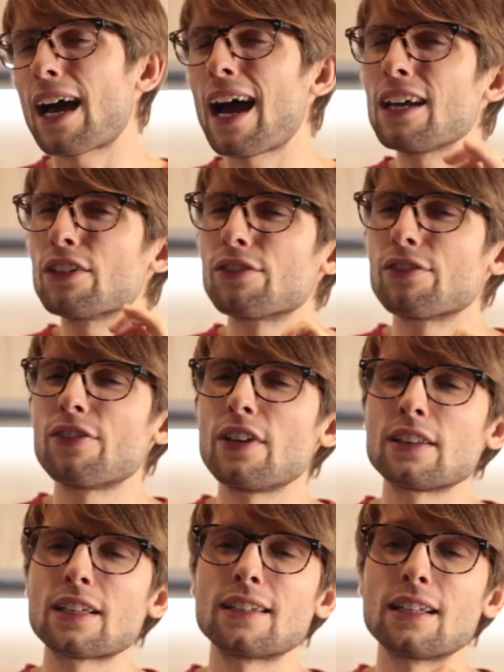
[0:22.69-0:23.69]
I don't
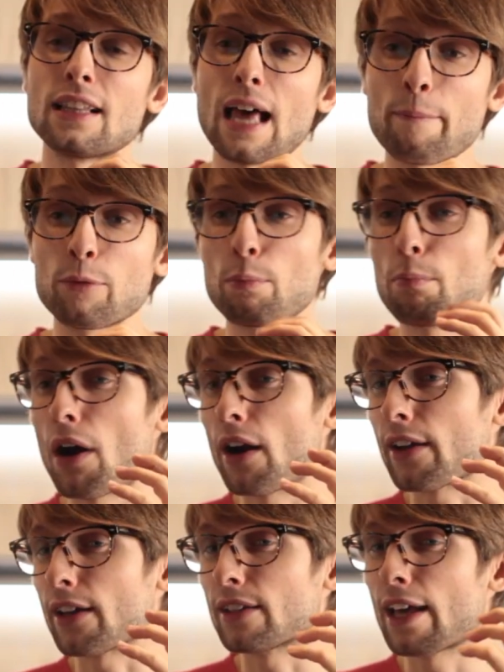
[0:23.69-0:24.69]
think that the laptop
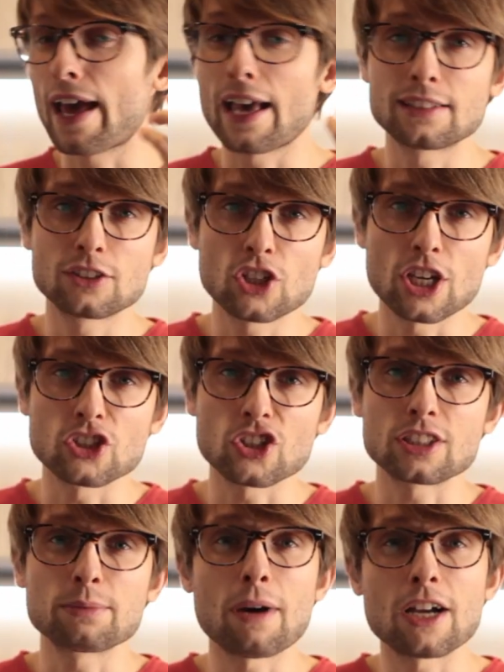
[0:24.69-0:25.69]
market has changed
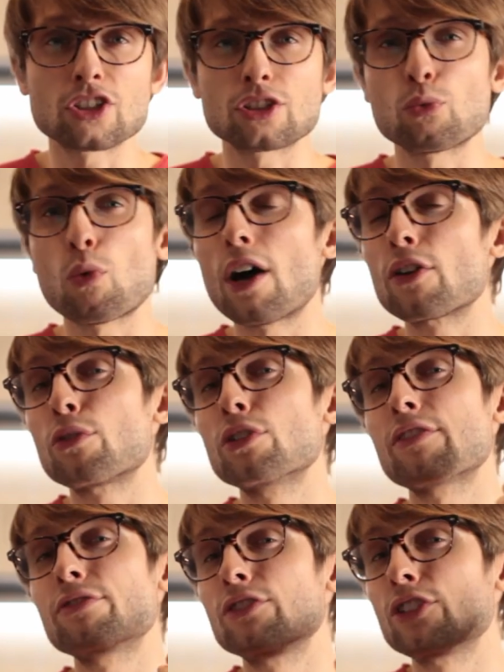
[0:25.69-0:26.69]
as much as one could
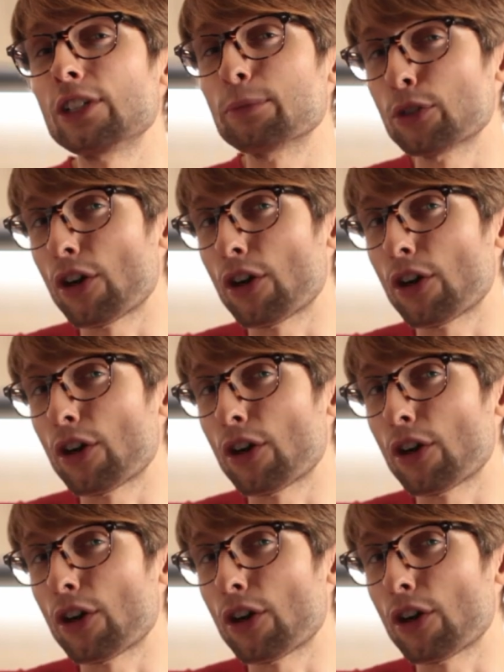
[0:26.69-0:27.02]
have dreamed